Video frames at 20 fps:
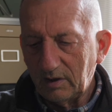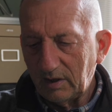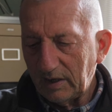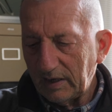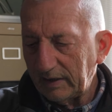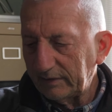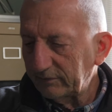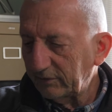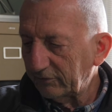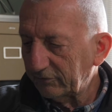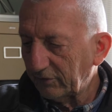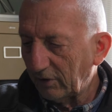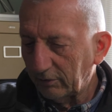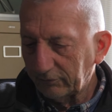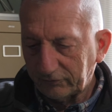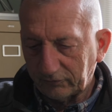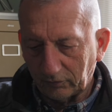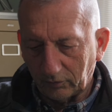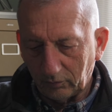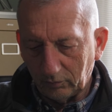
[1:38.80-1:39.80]
And there's
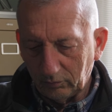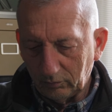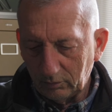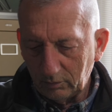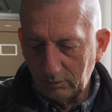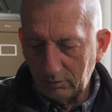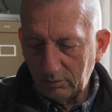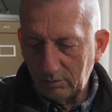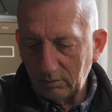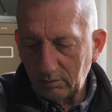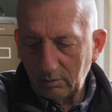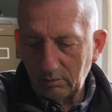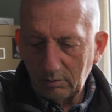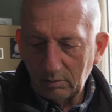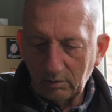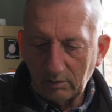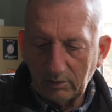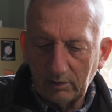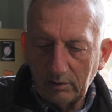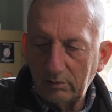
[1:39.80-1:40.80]
also
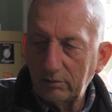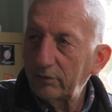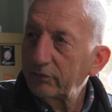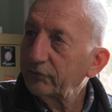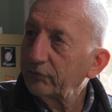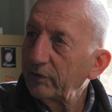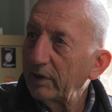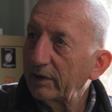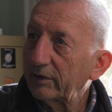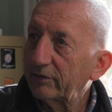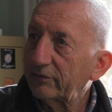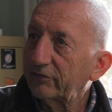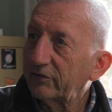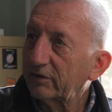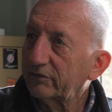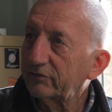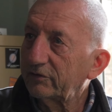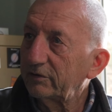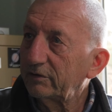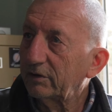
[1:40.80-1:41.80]

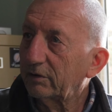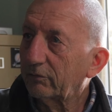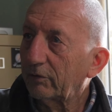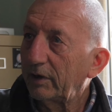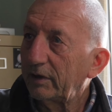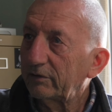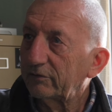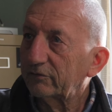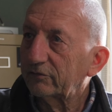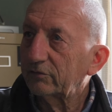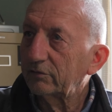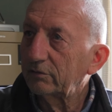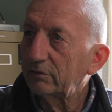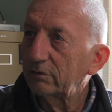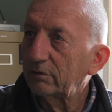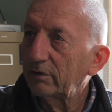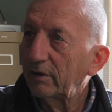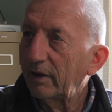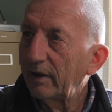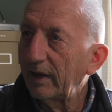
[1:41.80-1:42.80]
360 degrees
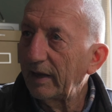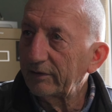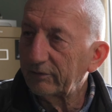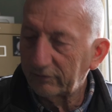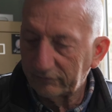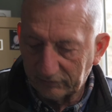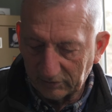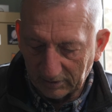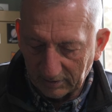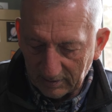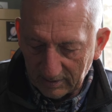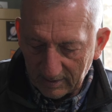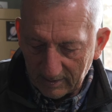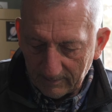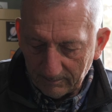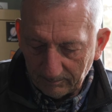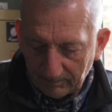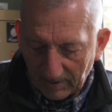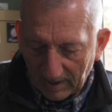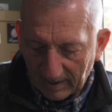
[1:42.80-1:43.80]
energy.
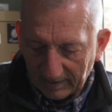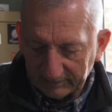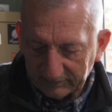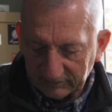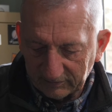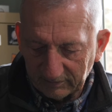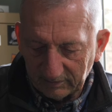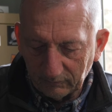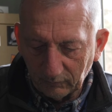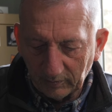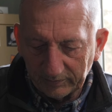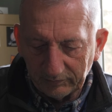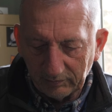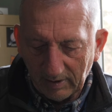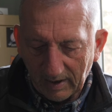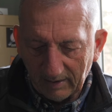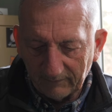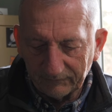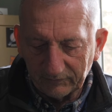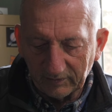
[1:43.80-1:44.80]
But when you
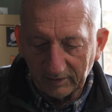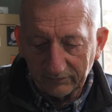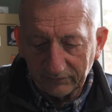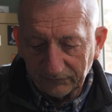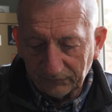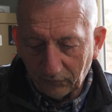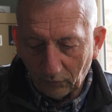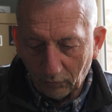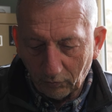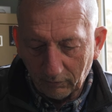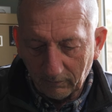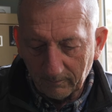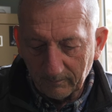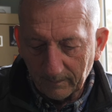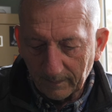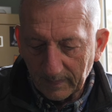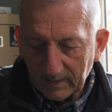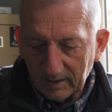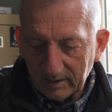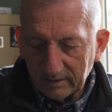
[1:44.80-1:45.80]
have this form,
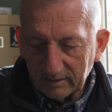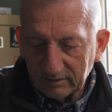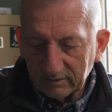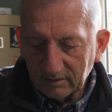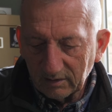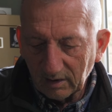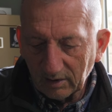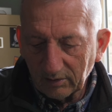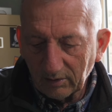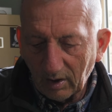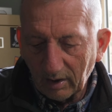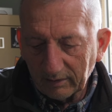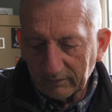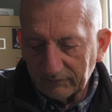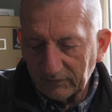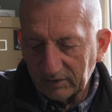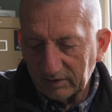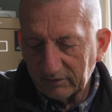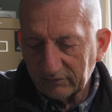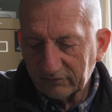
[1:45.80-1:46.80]
a lot
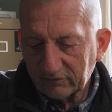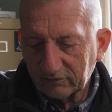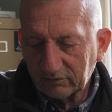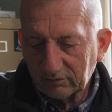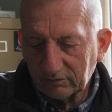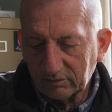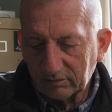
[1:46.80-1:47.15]
of it is